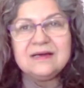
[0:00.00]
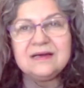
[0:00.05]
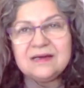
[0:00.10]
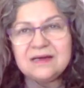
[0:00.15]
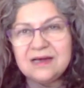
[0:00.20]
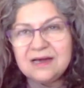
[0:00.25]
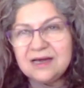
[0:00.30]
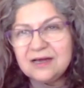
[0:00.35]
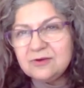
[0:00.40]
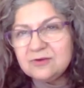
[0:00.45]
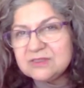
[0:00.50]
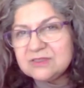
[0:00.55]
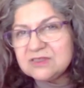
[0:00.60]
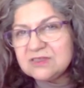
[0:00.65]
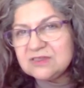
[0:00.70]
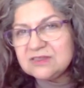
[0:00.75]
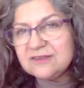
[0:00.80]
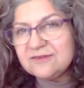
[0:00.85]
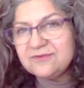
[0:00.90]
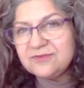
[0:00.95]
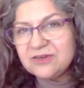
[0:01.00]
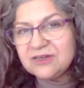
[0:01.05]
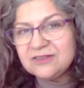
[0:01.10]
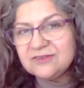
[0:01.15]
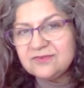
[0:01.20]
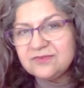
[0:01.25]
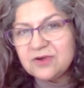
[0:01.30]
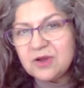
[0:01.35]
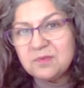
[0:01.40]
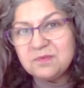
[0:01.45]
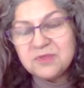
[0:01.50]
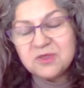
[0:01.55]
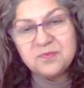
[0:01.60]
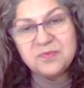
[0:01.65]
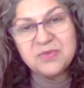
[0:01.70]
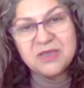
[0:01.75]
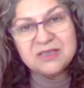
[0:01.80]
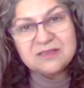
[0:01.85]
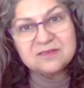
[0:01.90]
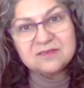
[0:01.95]
How is it different from the
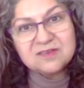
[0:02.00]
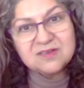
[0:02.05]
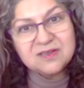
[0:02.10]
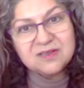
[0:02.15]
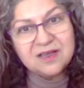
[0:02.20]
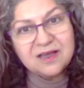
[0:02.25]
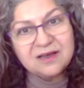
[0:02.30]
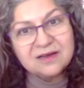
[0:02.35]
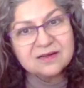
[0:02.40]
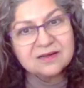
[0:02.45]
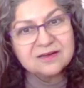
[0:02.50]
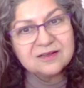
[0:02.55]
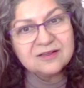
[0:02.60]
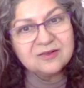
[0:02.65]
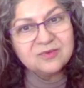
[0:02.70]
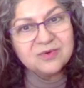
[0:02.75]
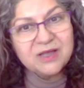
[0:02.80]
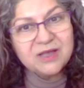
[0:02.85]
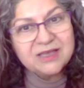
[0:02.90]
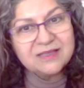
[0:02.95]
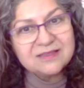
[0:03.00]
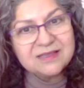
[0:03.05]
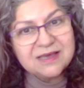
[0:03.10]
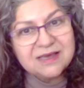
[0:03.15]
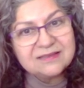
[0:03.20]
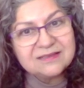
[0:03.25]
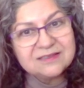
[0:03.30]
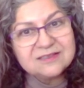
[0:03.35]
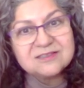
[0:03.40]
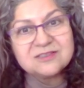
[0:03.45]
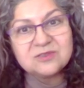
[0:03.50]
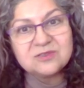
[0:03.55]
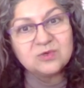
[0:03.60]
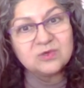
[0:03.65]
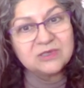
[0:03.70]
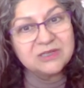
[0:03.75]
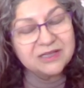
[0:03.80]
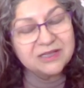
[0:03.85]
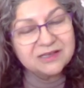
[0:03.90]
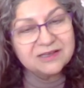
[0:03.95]
patriarchal way that is
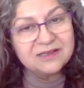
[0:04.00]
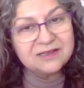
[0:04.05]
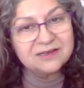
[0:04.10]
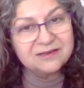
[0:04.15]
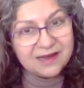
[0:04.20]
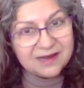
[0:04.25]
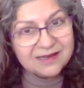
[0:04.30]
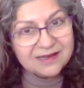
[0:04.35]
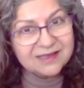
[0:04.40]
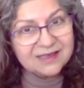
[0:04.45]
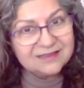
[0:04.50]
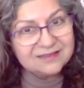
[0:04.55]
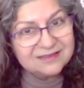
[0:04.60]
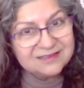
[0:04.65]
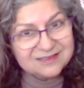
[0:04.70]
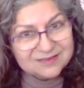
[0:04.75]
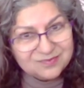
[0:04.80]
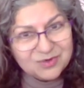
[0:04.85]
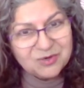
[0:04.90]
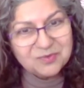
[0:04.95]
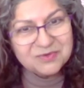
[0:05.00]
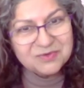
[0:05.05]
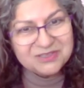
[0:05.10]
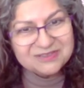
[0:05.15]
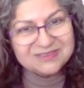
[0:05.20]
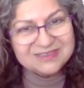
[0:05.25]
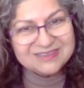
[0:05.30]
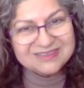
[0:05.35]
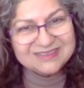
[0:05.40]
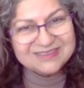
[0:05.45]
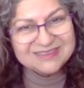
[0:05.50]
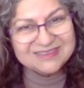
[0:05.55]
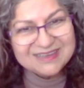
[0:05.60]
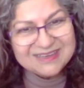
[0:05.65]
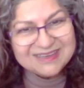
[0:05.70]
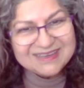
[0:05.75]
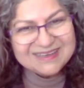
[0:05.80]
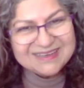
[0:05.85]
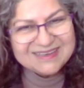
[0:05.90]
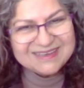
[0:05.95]
ruling Iraq at this moment?
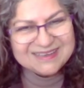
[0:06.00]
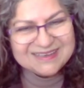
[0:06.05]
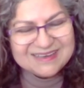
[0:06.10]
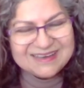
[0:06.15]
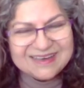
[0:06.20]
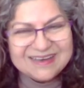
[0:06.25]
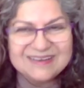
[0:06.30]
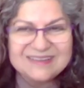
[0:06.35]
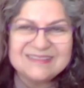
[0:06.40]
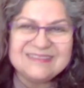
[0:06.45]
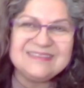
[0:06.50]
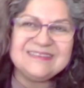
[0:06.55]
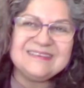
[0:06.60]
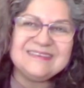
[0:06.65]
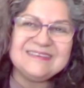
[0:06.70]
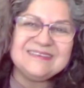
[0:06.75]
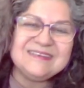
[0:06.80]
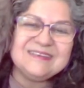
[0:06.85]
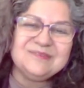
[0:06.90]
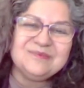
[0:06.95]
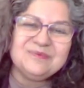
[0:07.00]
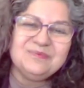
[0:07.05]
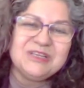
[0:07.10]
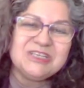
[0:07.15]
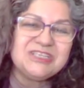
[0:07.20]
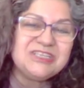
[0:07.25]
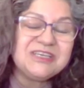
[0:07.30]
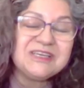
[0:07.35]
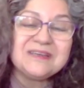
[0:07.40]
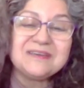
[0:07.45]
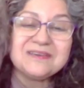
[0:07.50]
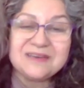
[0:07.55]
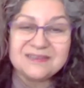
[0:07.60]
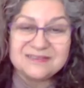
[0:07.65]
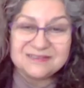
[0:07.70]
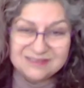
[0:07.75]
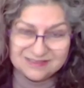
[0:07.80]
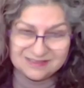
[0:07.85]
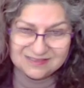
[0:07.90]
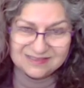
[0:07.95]
The machine
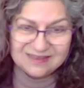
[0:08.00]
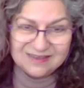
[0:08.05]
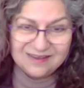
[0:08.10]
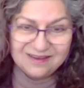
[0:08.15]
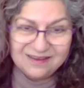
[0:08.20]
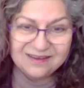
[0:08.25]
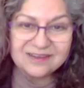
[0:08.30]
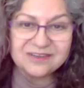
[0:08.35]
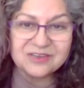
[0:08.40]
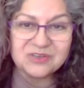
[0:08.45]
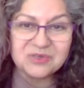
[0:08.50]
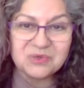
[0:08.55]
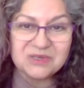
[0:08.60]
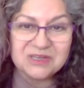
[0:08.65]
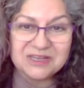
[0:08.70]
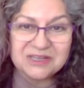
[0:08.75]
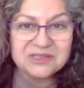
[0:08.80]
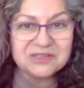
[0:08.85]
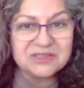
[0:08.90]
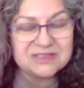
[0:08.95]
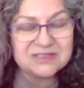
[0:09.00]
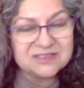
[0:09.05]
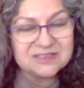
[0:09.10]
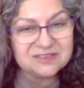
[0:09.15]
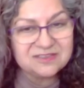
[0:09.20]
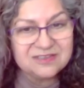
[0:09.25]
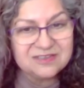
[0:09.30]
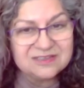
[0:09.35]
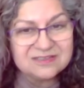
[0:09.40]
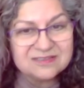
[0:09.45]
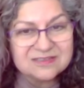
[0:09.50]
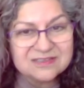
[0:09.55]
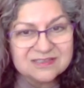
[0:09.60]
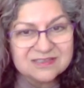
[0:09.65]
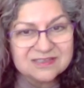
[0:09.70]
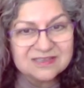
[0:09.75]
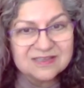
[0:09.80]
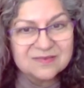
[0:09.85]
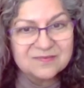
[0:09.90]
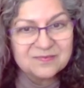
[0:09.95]
guns are ruling the
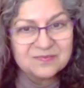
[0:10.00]
streets.